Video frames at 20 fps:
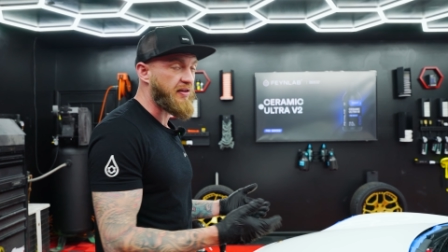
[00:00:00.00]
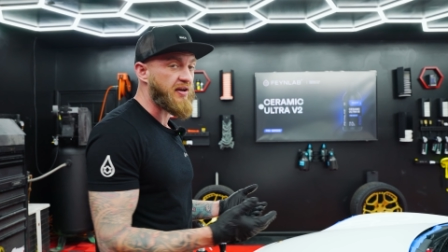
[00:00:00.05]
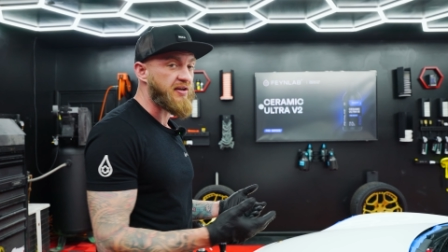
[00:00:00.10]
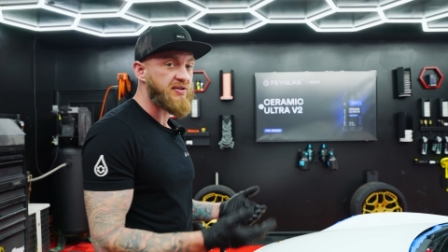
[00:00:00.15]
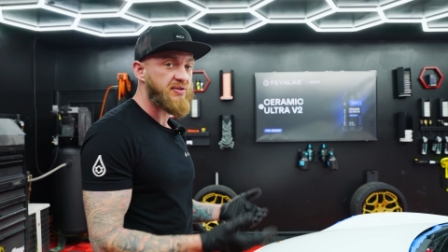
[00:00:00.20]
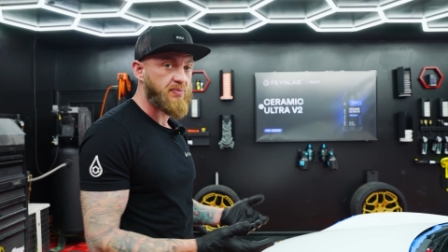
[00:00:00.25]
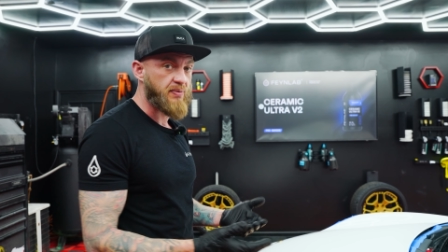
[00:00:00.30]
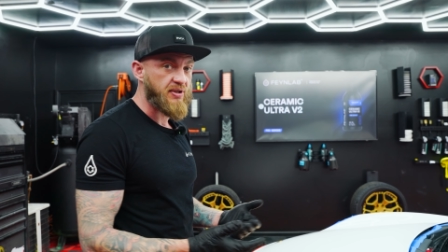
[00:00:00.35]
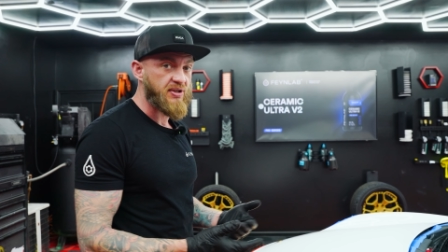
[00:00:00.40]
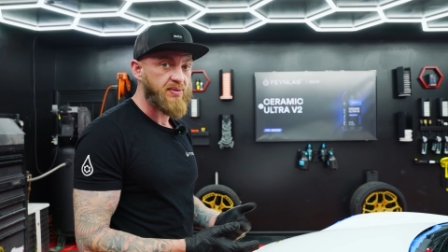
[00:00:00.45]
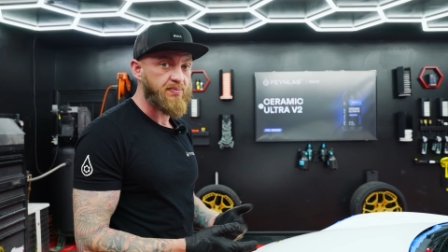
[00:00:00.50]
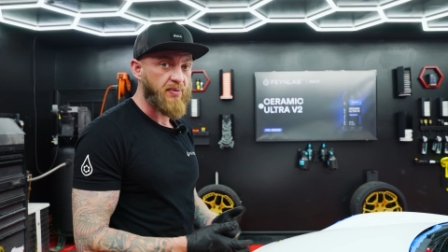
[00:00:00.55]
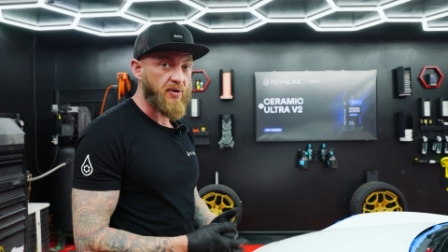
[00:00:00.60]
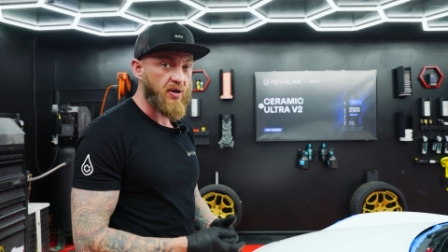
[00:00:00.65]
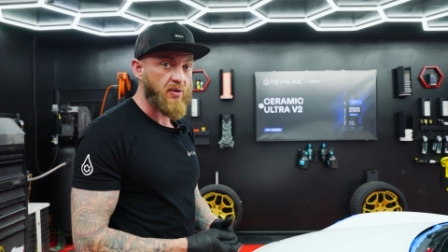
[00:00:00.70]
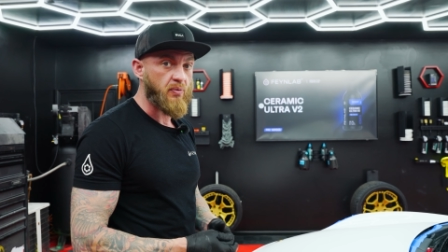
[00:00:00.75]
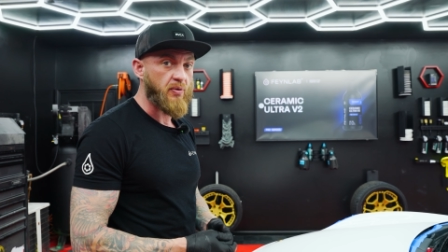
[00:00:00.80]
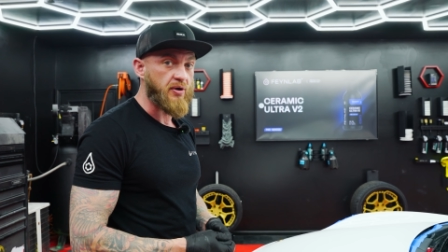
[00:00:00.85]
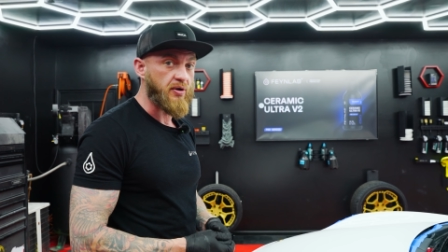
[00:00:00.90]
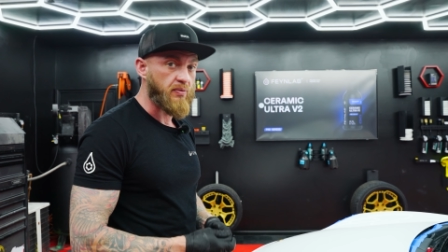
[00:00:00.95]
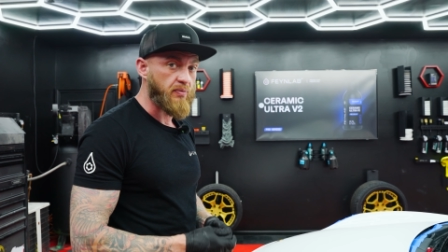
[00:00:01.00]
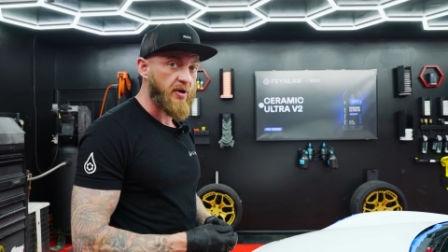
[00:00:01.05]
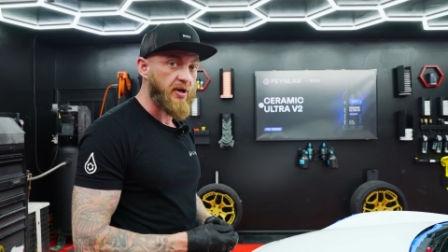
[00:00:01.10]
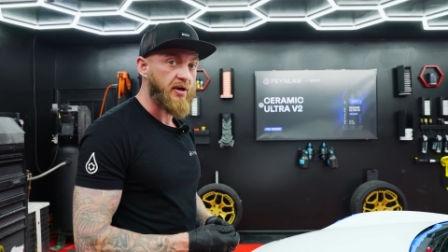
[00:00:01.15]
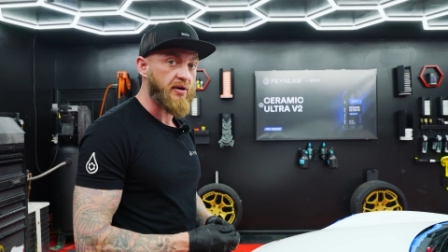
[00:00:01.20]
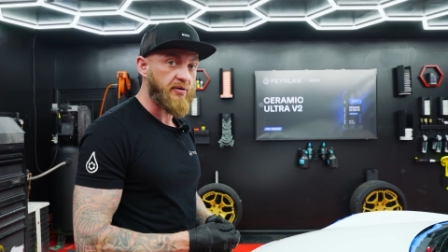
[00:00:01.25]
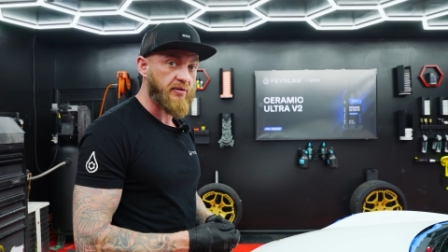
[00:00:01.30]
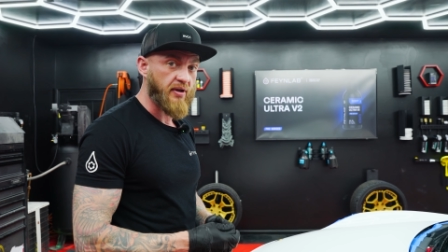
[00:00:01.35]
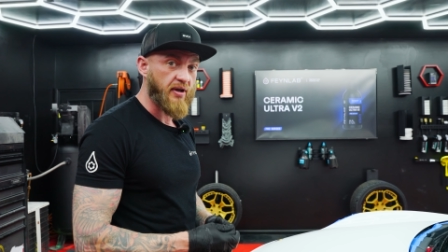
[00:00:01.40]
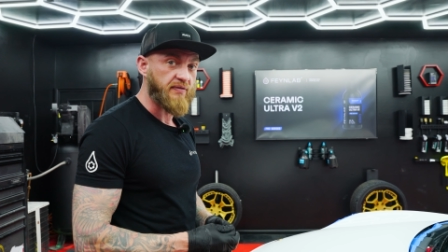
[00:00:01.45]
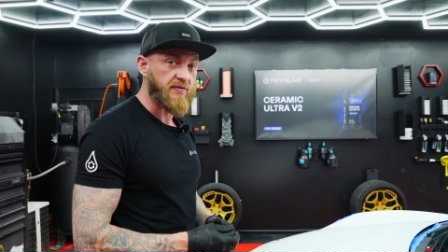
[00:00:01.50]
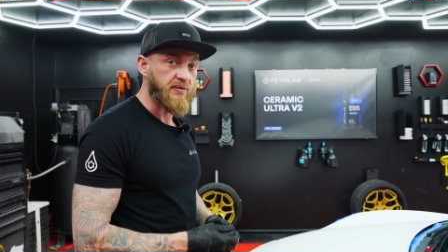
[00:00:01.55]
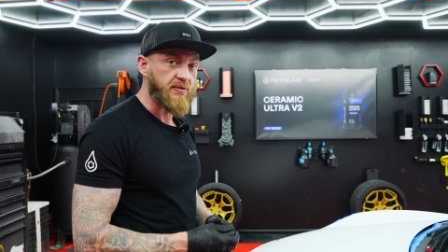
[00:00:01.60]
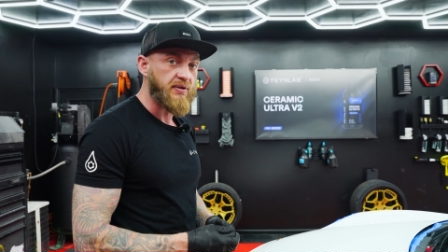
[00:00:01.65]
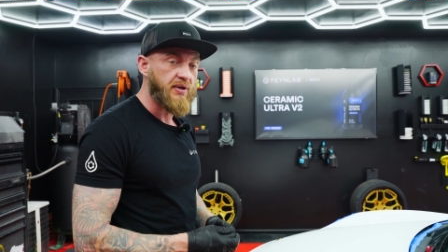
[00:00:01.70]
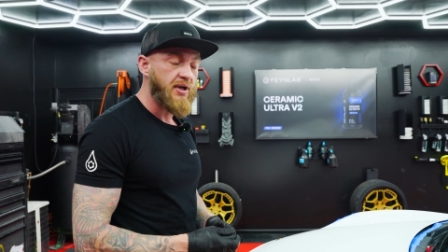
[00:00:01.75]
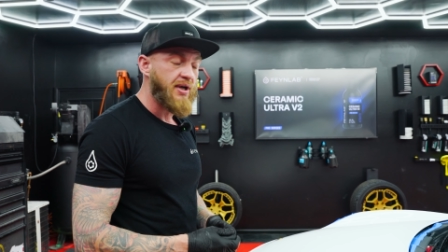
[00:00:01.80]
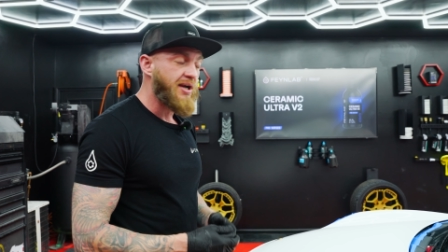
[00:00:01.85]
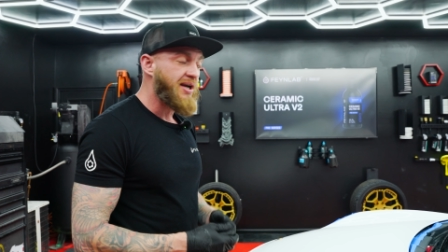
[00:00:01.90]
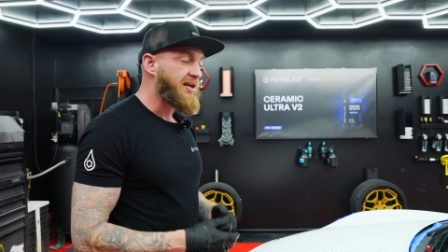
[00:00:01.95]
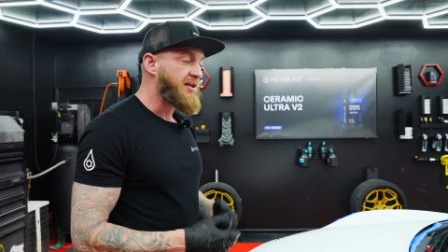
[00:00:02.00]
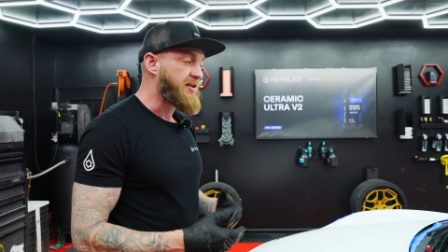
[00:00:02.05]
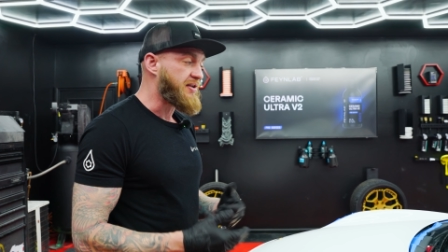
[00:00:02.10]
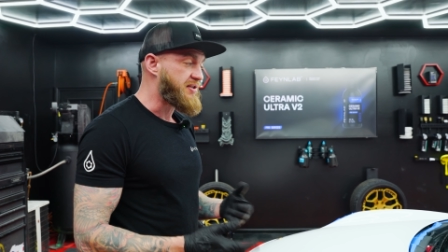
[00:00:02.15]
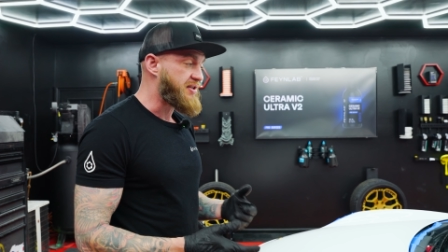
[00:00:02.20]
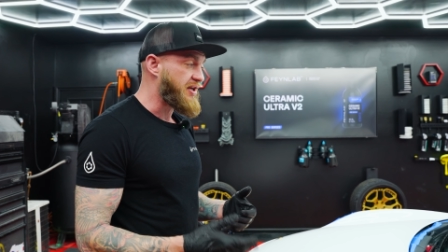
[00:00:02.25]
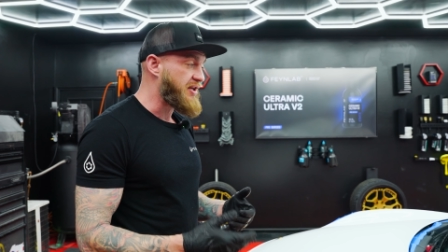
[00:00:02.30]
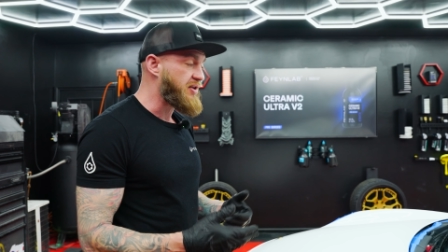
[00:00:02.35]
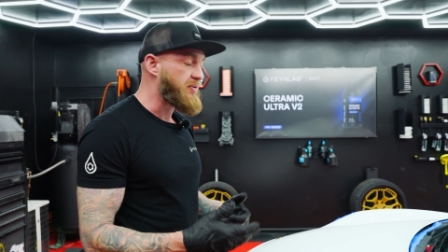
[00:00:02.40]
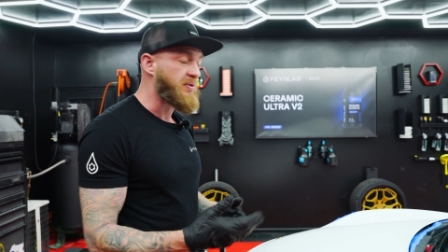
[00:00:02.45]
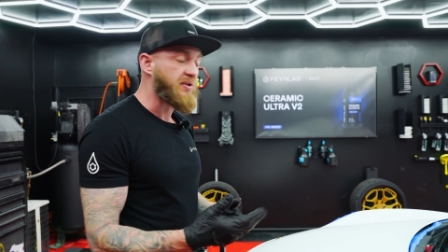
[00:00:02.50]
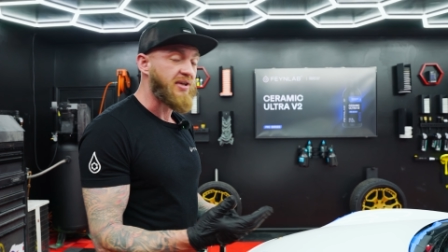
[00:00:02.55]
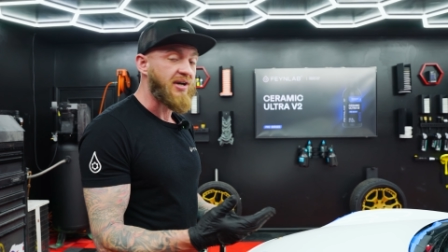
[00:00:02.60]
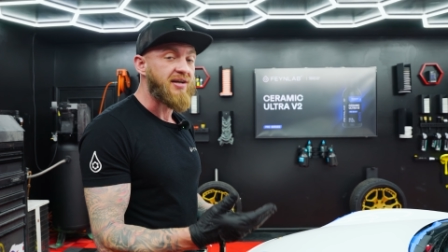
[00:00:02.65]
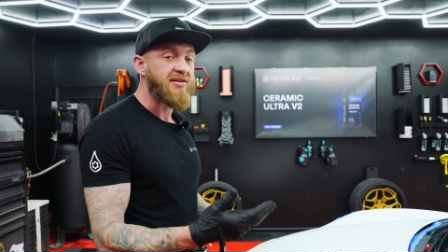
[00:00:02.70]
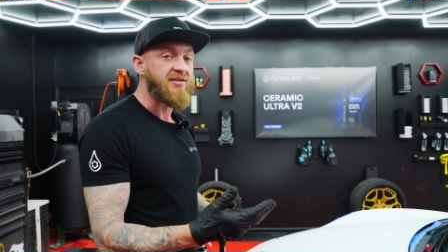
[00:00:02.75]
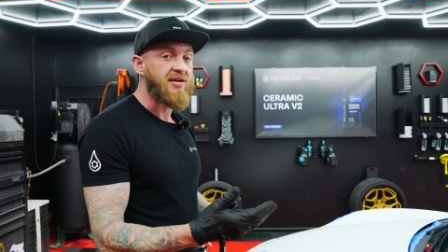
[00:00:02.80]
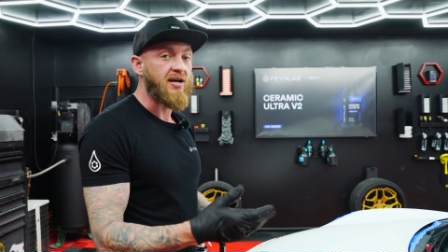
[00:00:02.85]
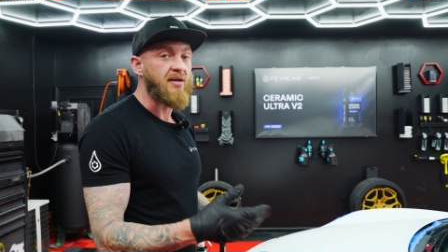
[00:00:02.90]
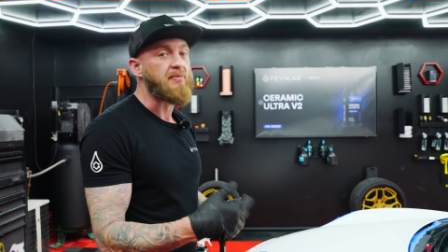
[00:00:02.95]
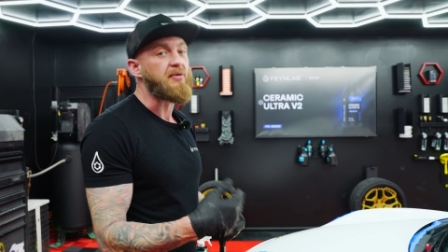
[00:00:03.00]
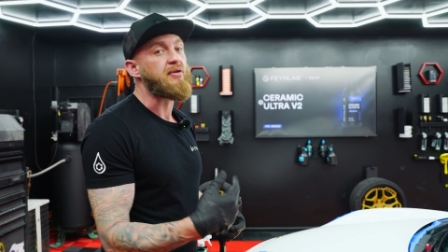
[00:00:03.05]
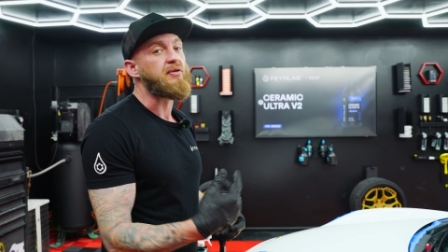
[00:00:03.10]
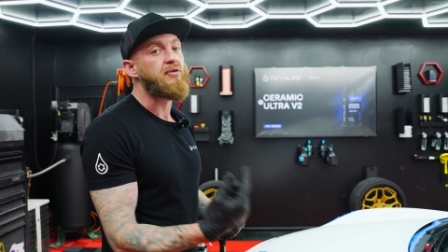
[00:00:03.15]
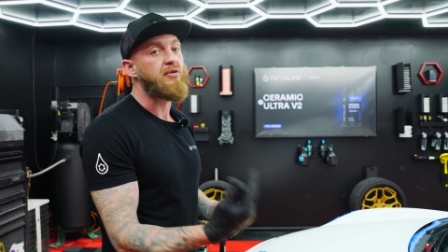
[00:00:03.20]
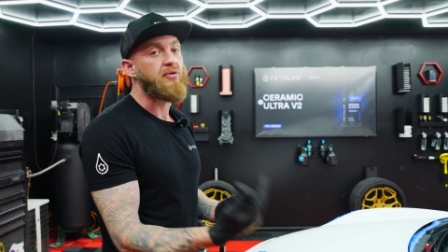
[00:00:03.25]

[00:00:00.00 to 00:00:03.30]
that sweet spot where you're ready to level. Continue with that timing